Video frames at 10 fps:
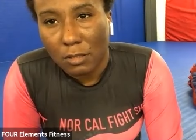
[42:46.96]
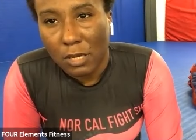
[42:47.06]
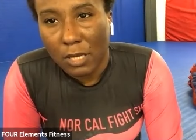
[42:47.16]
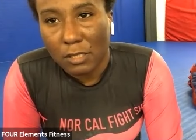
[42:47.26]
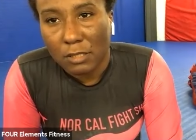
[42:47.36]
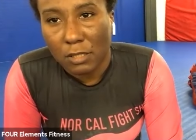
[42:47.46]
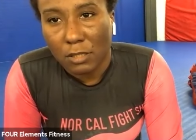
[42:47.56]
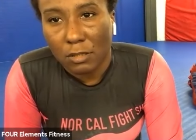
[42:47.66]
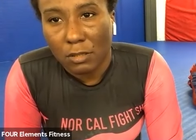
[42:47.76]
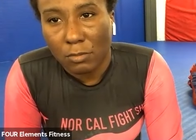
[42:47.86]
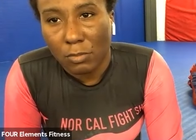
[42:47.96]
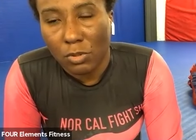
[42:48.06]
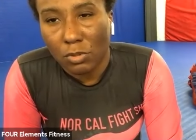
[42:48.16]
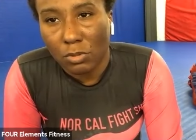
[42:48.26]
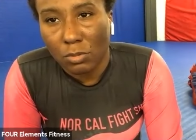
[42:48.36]
All right, so
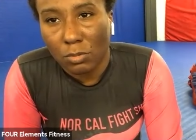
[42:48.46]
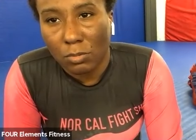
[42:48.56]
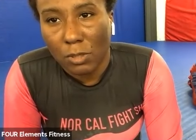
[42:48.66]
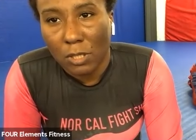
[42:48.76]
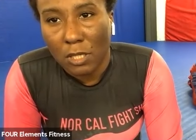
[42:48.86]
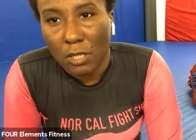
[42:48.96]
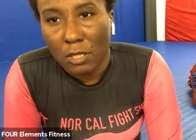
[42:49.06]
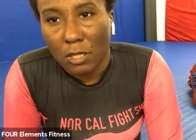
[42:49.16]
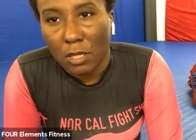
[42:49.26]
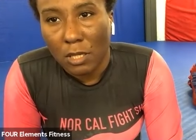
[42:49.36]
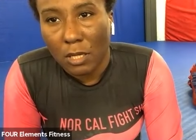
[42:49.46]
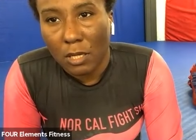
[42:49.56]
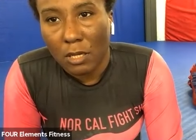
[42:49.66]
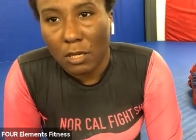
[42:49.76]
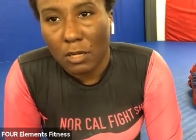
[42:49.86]
boom,
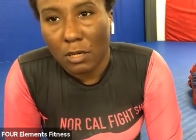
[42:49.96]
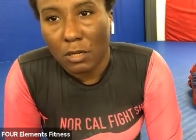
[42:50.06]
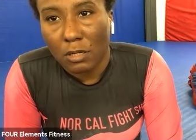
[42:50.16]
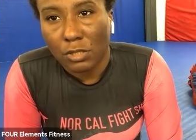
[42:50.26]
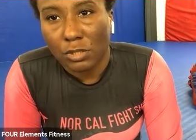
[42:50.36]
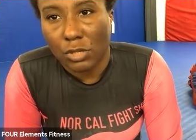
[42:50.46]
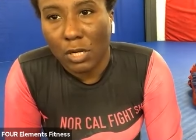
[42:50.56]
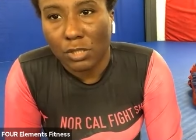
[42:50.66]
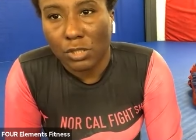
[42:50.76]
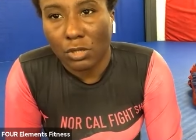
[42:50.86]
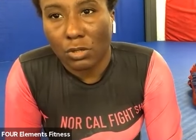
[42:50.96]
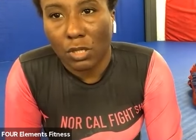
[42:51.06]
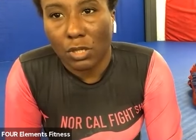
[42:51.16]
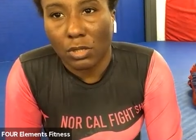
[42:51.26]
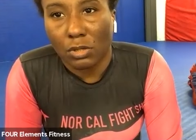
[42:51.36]
here. She's trying to choke
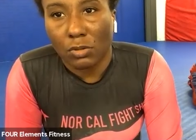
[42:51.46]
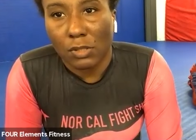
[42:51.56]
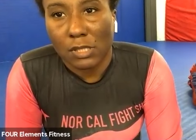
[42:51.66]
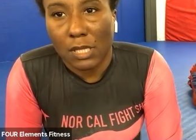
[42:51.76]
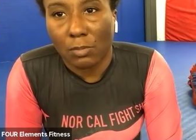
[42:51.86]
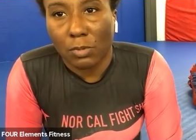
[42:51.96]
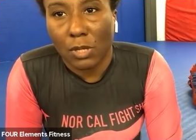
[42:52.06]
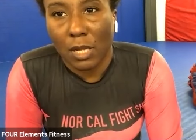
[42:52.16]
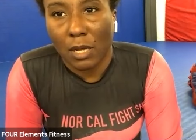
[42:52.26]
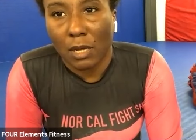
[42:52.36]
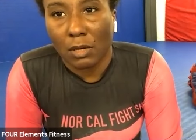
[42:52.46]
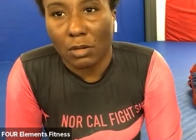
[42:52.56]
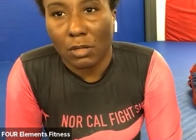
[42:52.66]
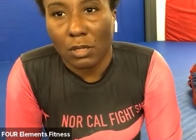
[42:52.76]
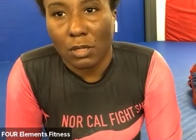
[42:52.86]
you and snap you
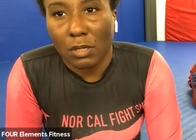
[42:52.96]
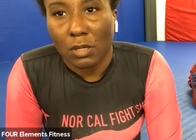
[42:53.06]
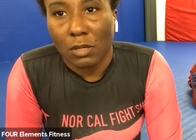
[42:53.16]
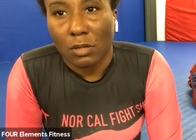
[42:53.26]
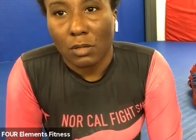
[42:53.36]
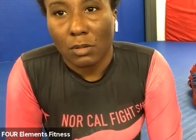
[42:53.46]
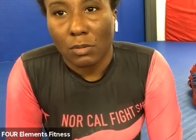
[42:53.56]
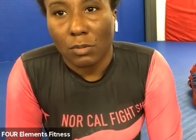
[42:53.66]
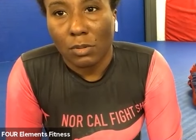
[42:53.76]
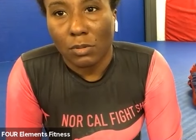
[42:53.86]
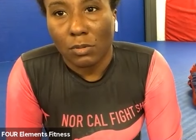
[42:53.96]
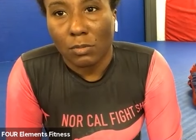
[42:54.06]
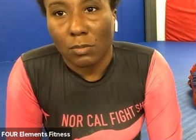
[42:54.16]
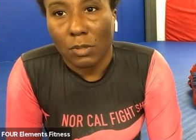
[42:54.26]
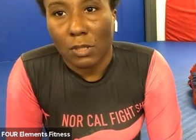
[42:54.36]
down.
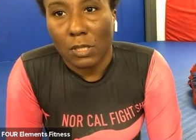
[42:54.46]
Boom.